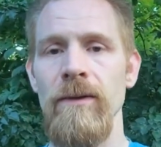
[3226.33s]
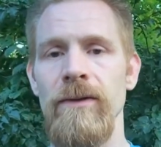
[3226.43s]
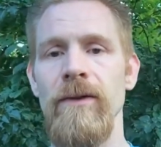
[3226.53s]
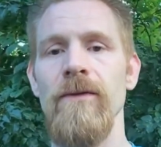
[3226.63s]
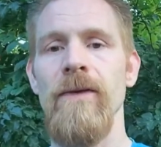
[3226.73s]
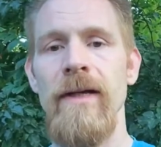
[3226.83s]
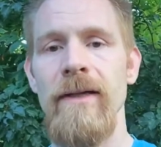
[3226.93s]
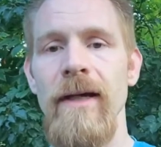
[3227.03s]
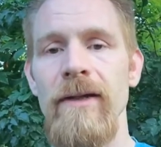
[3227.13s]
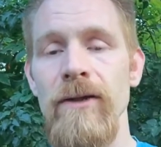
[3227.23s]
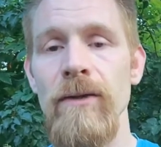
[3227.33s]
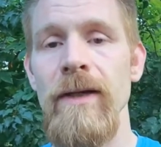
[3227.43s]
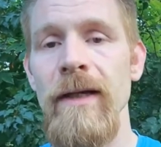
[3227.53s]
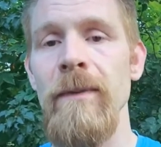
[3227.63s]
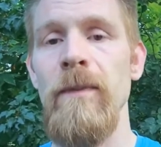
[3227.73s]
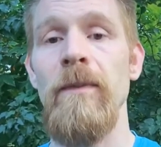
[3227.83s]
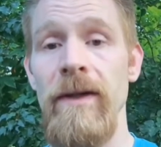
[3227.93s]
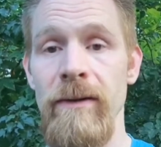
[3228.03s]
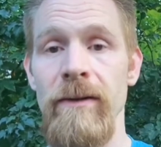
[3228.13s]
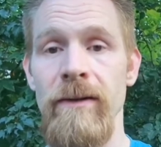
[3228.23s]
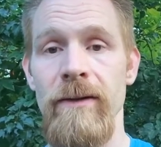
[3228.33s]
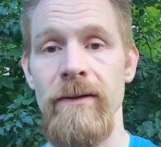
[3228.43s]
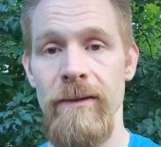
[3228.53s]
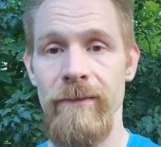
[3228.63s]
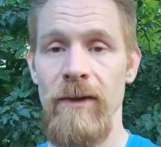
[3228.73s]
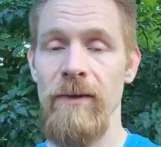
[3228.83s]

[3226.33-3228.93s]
So Veranid Guy, do you keep monitor lizards?